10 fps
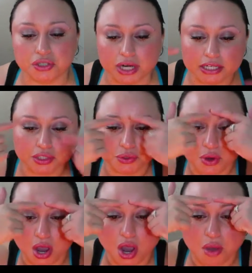I try
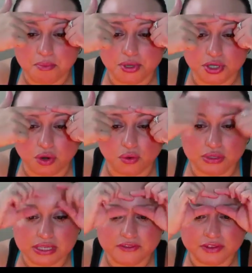to put
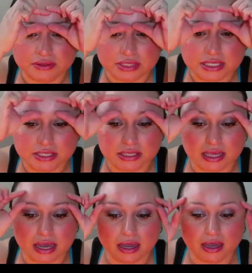only foundation
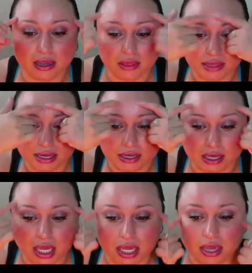
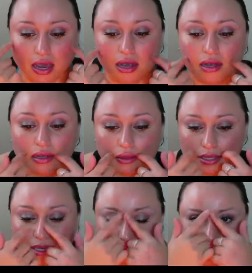like here,
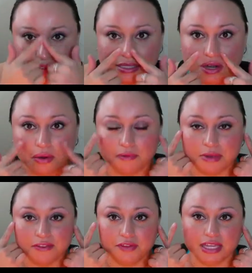like in the center of
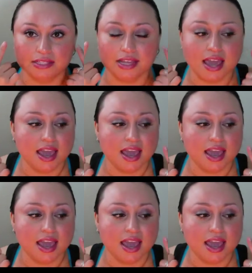my face.